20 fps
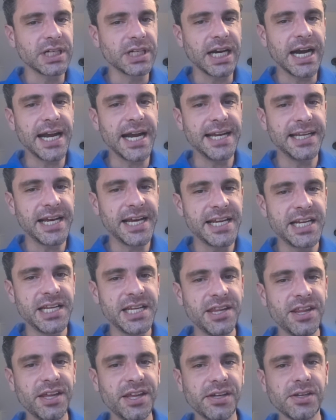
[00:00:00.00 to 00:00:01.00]

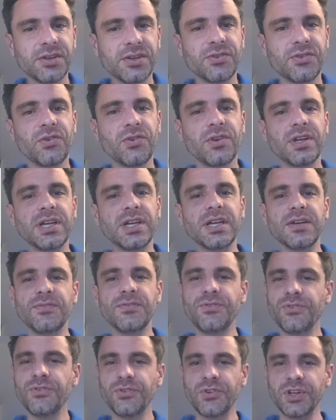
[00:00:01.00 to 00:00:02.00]
Highlighting things
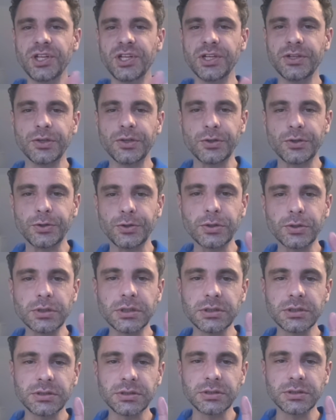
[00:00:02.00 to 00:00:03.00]
gives you
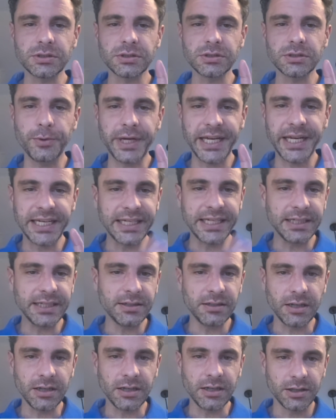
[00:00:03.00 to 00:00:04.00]
a way,
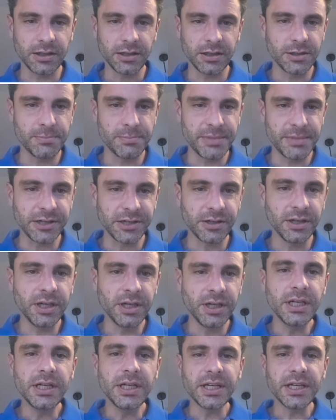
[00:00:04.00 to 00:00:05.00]

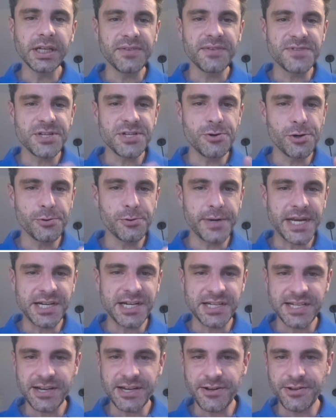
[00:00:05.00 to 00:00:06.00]
gives you a way to
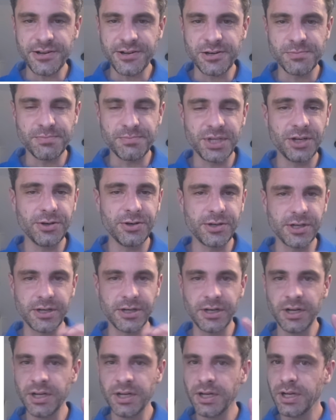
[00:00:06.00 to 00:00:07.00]
tell the computer,
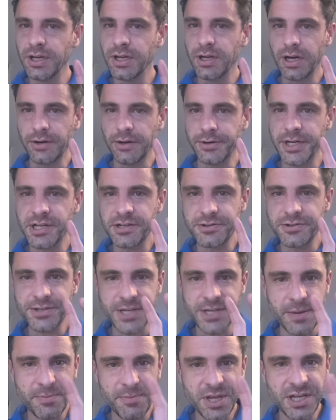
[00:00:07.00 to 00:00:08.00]
I want to do
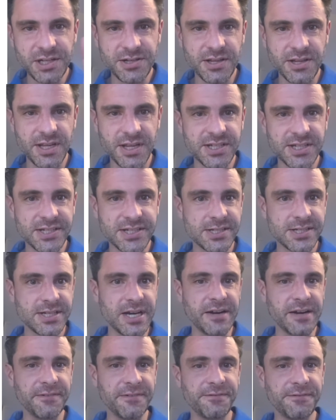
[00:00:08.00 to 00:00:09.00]
something to this
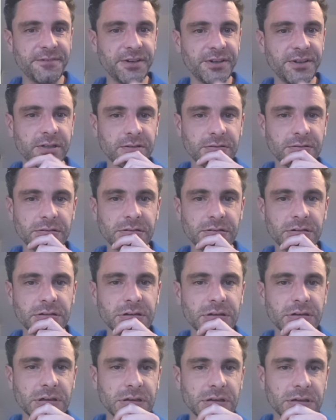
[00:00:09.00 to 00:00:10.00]
stuff.
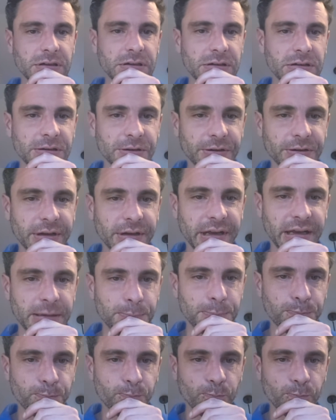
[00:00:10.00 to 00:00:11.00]
Okay.
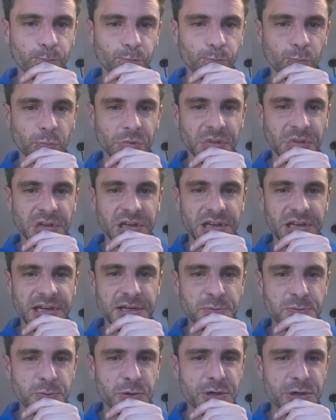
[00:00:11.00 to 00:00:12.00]

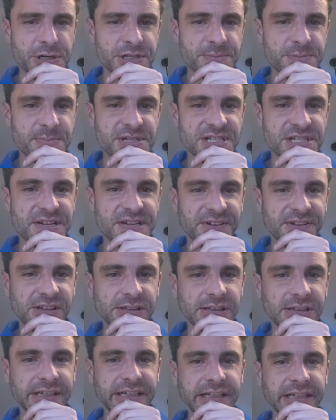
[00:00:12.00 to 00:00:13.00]
In Word
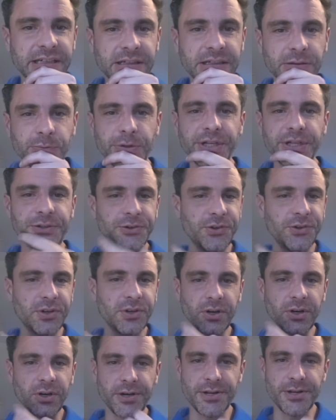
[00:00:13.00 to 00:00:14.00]
specifically, we use
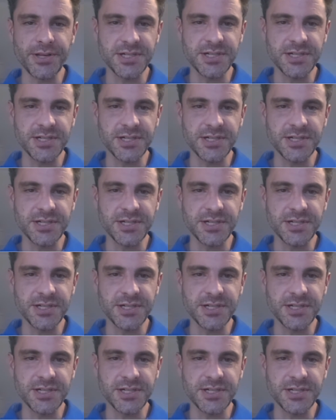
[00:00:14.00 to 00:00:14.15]
it all the